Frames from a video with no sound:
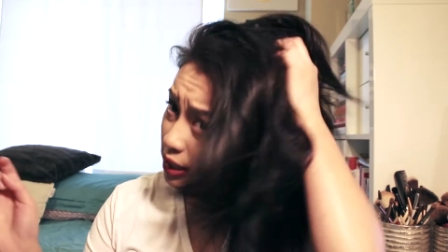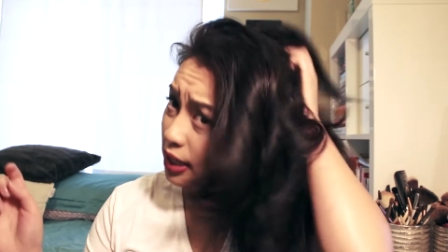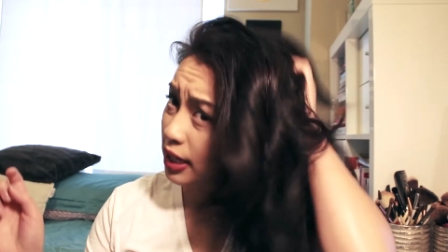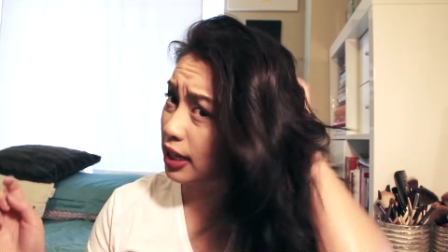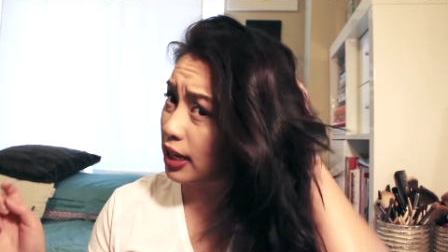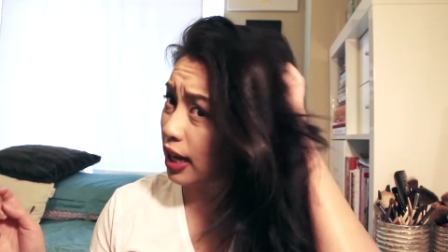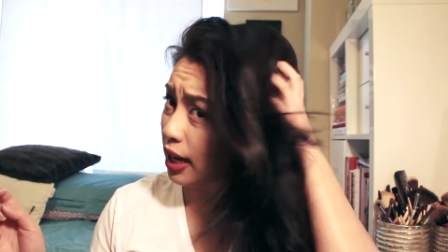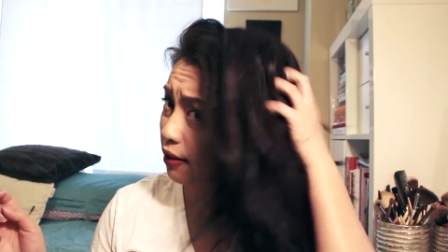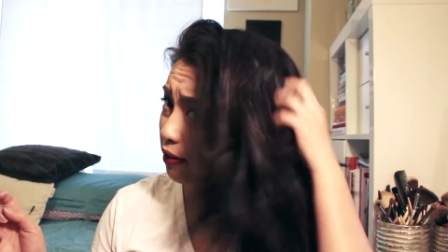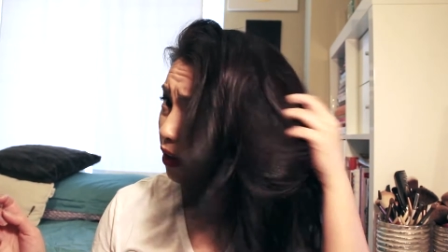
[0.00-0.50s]

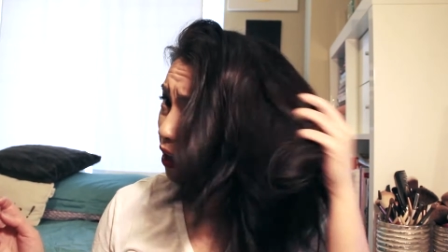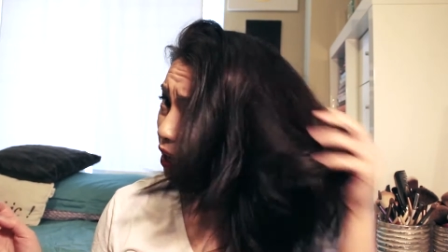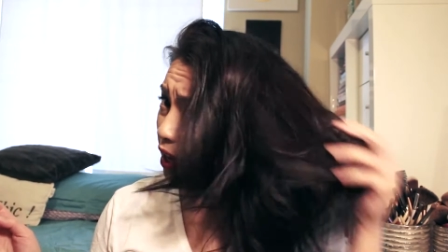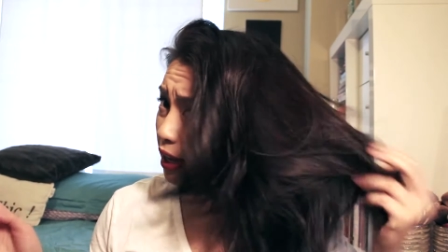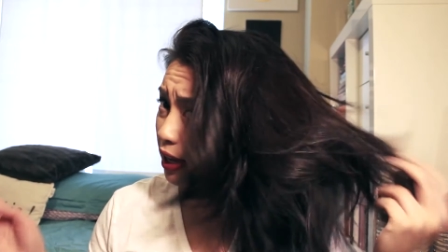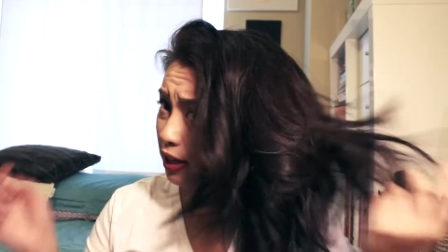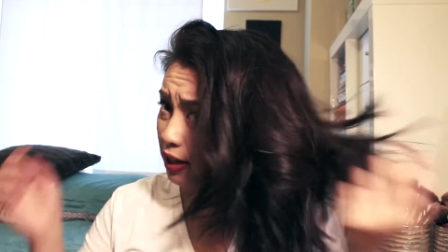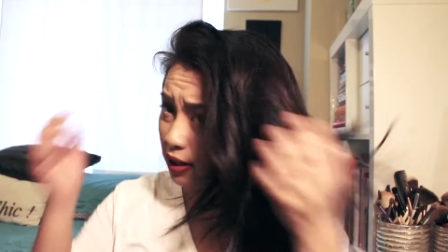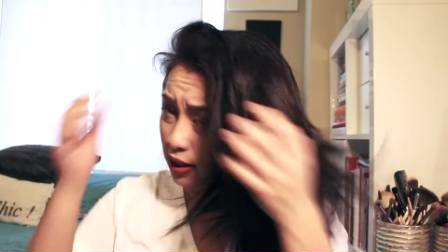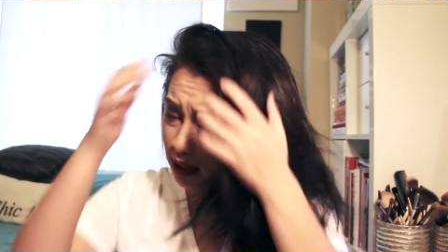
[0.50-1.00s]
it, I've
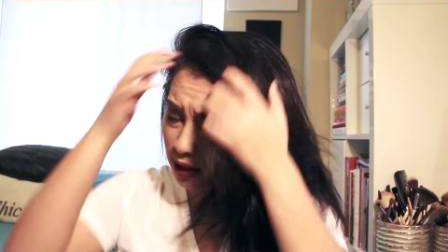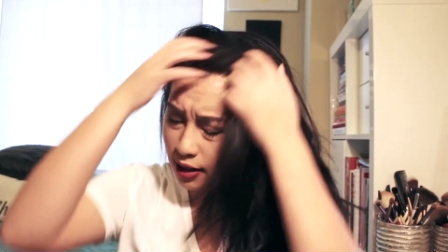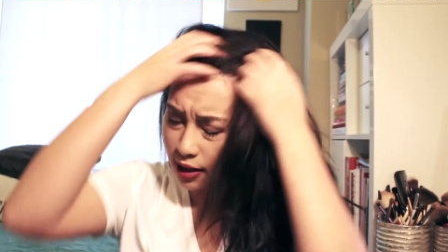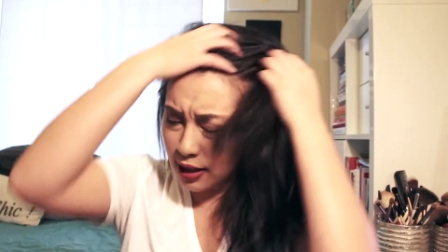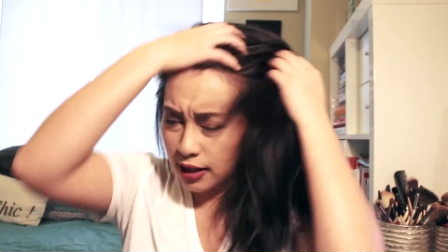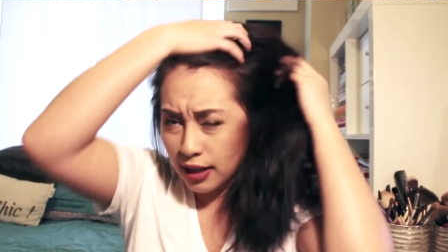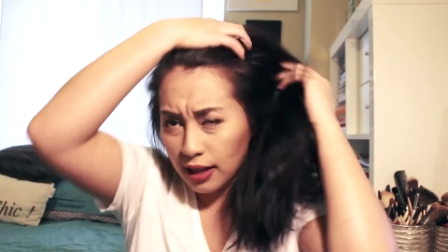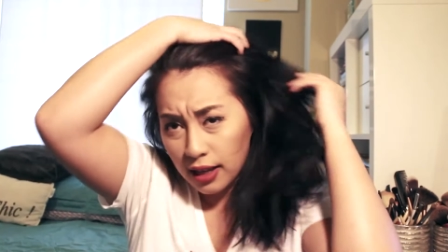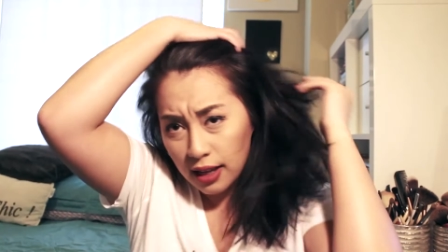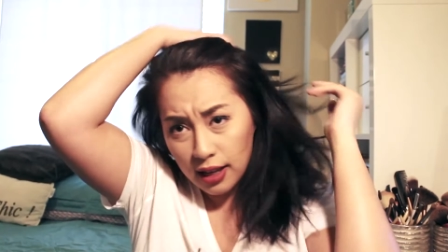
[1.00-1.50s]
had
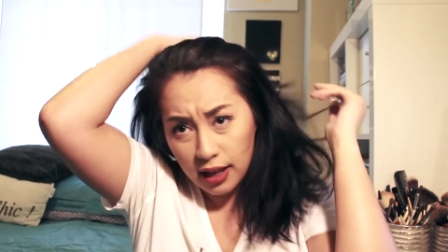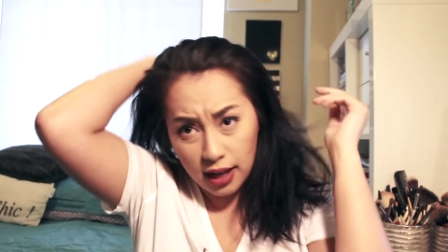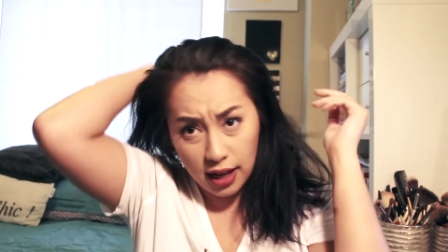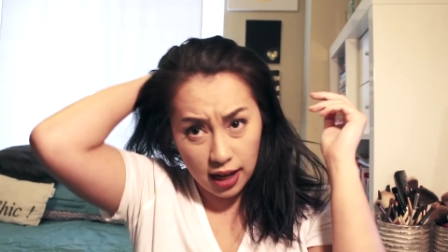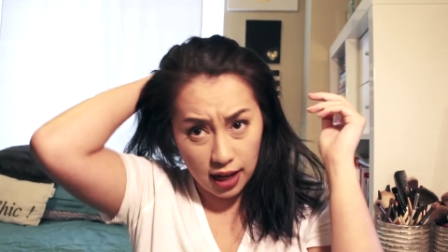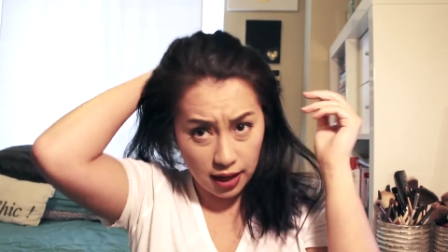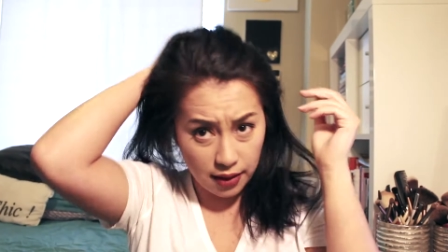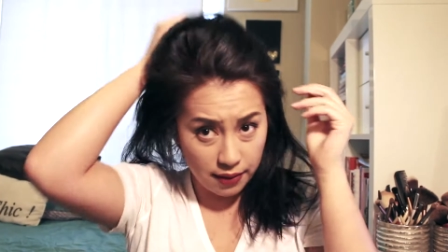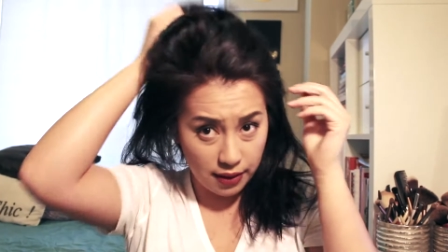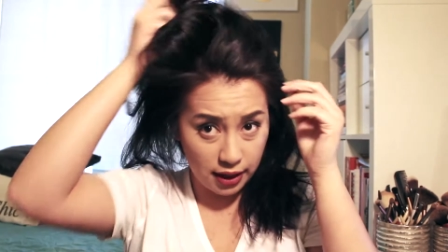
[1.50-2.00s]

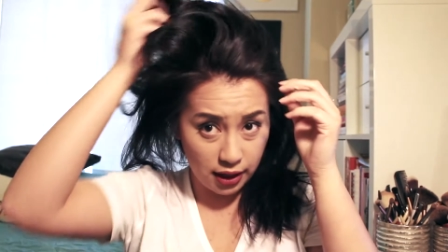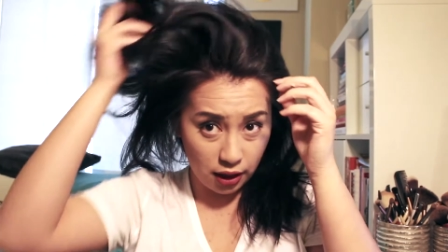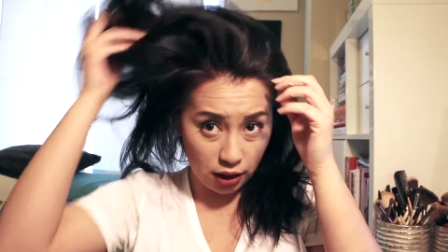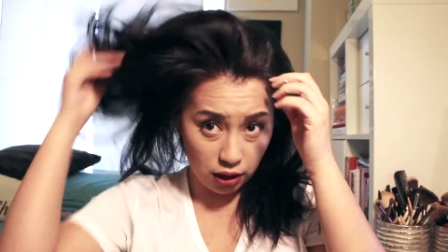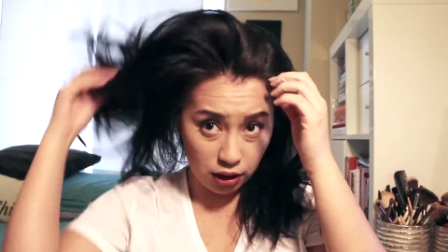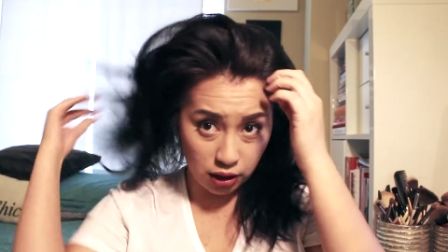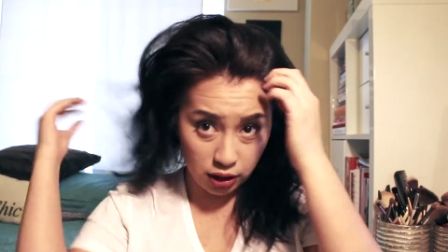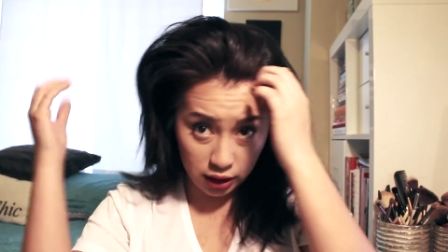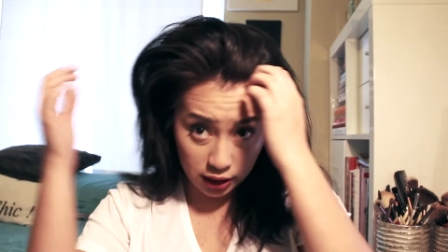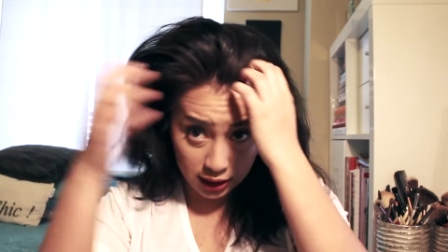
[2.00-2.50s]
it
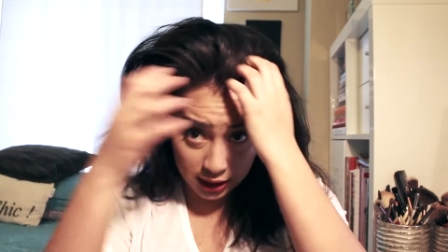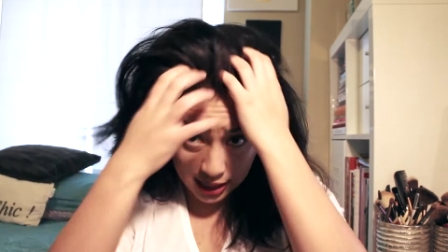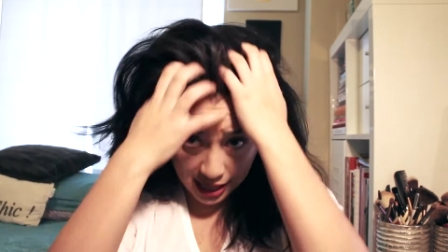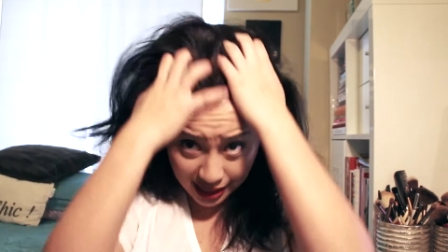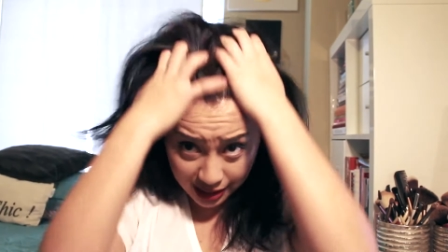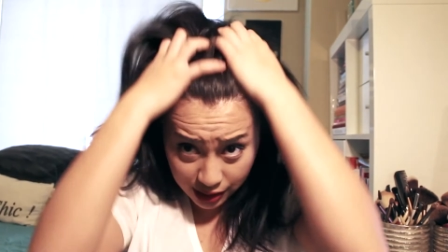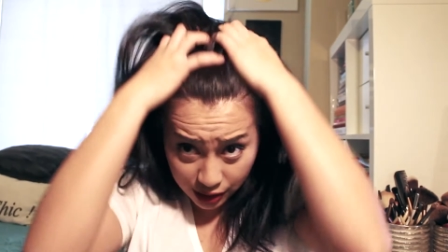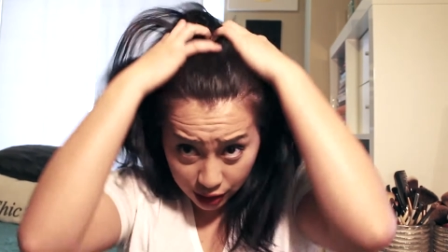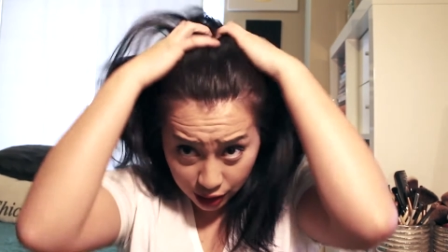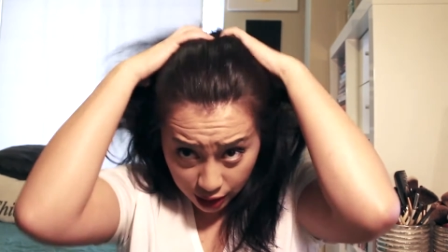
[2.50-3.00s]
curled
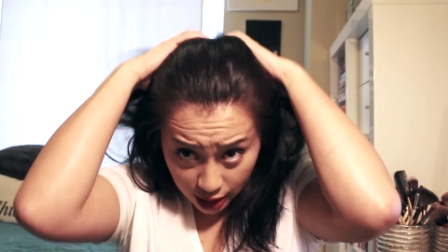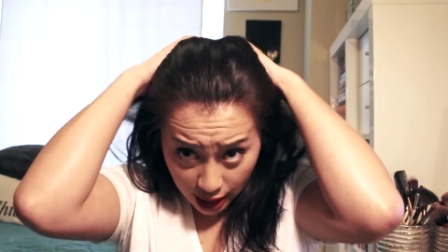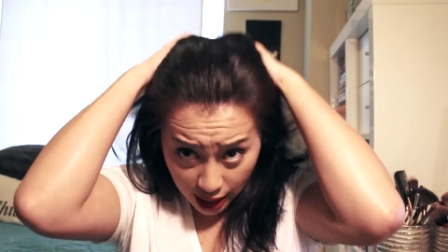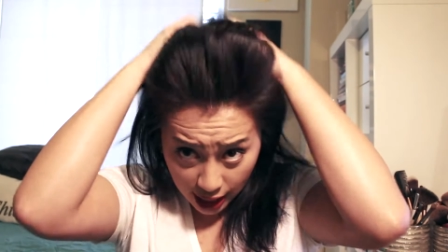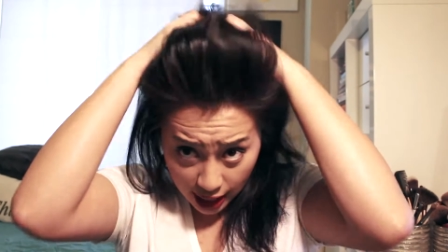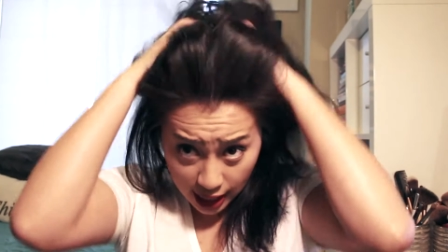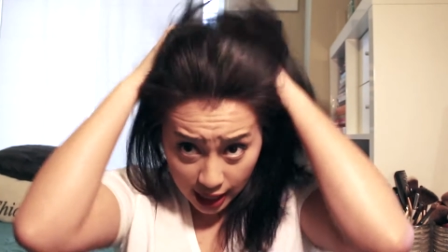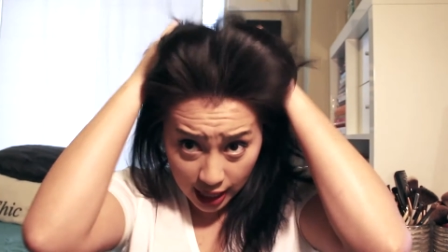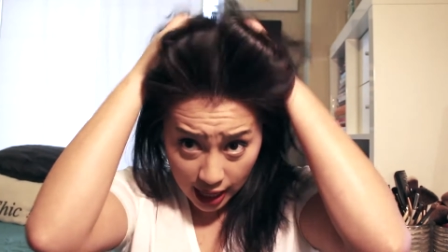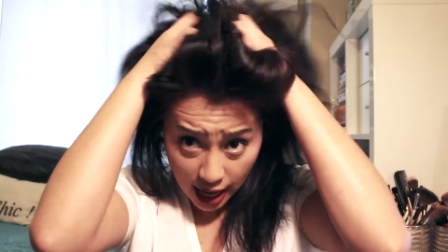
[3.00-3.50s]

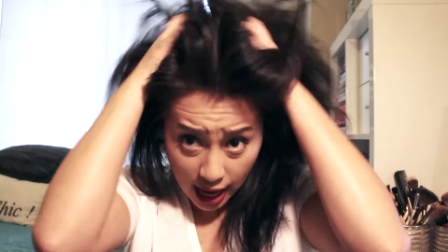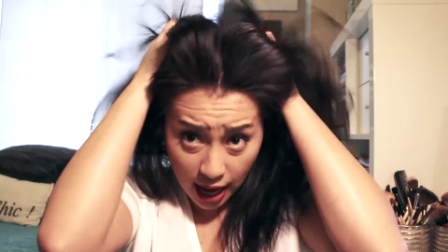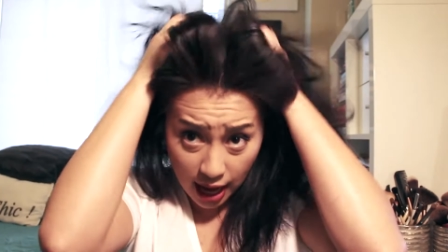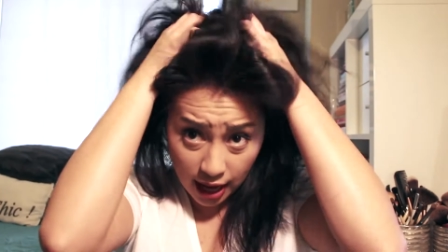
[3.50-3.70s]
yesterday.